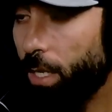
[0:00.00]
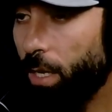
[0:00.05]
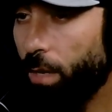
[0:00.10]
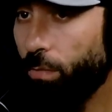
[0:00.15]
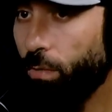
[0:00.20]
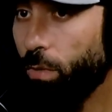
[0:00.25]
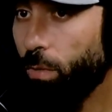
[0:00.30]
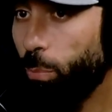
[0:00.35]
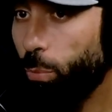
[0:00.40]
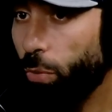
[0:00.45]

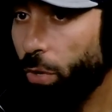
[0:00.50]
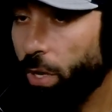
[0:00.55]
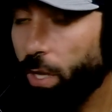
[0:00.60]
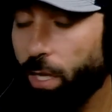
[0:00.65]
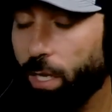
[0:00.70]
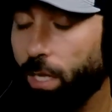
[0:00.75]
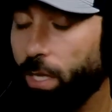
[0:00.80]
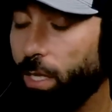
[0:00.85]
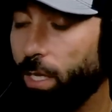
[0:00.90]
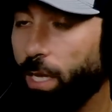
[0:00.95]
if you're depressed.
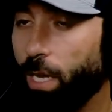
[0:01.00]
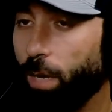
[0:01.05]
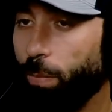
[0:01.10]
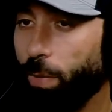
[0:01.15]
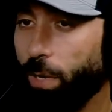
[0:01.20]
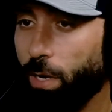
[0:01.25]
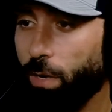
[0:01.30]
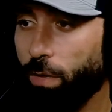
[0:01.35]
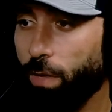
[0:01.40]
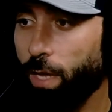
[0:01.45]
It doesn't care
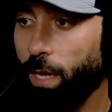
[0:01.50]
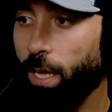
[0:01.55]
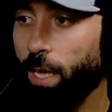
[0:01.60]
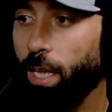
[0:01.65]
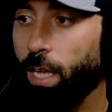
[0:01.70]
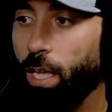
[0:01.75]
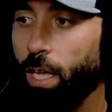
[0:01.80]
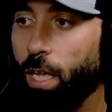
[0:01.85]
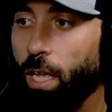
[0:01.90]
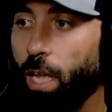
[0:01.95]
about all of that.
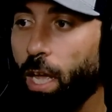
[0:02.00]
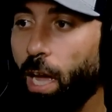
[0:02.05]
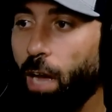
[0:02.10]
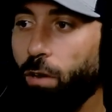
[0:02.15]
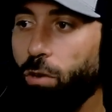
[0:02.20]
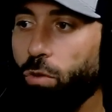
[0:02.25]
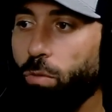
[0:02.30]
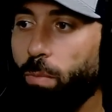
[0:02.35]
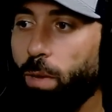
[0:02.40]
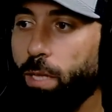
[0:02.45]
How
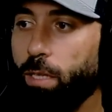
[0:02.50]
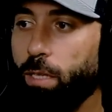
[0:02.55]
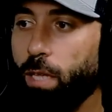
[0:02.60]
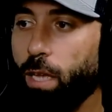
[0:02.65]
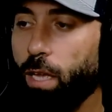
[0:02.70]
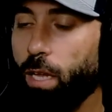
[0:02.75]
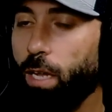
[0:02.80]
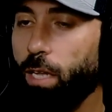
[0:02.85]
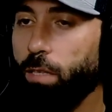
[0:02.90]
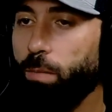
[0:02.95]
do you
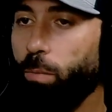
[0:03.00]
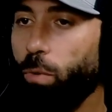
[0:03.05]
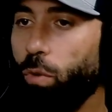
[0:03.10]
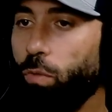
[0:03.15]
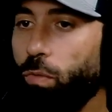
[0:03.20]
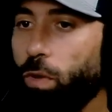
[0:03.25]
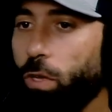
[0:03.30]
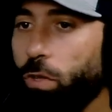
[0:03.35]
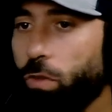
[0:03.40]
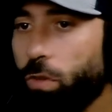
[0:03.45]
maintain the
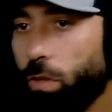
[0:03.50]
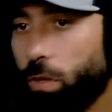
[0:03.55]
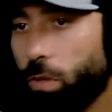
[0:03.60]
motivation